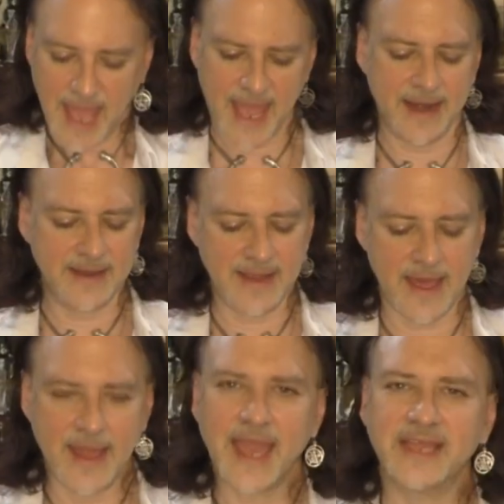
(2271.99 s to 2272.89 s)
and
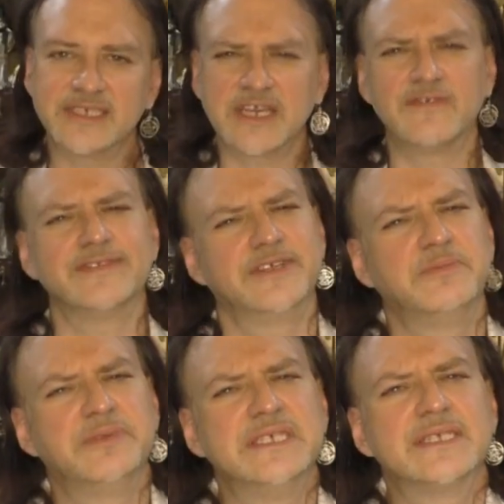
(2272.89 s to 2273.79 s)
get yourself a
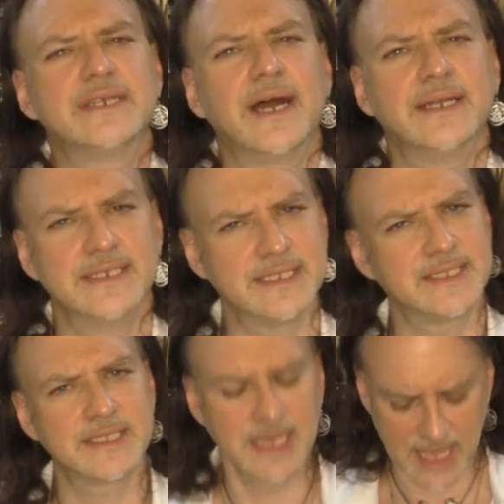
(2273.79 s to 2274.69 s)
little piece of
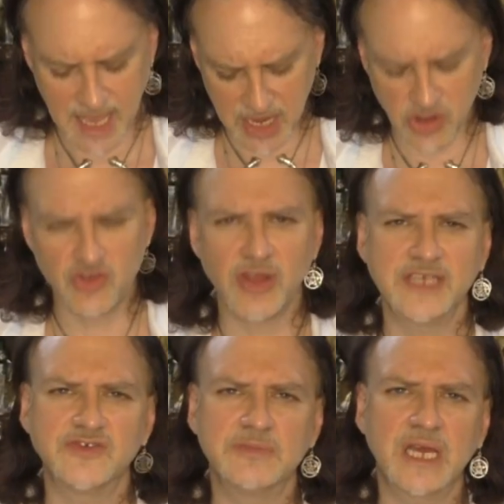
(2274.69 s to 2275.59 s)
guidance and
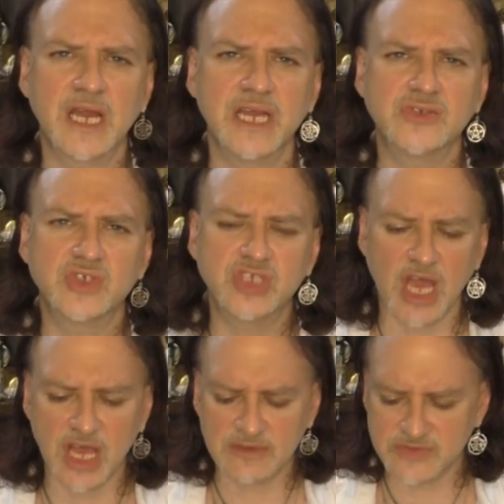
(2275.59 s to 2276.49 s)
grace from the higher
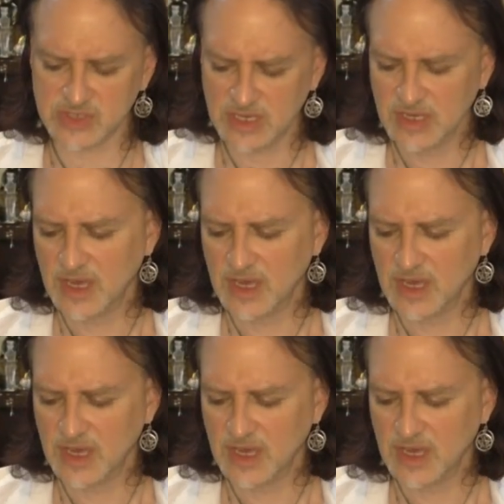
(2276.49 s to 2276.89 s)
selves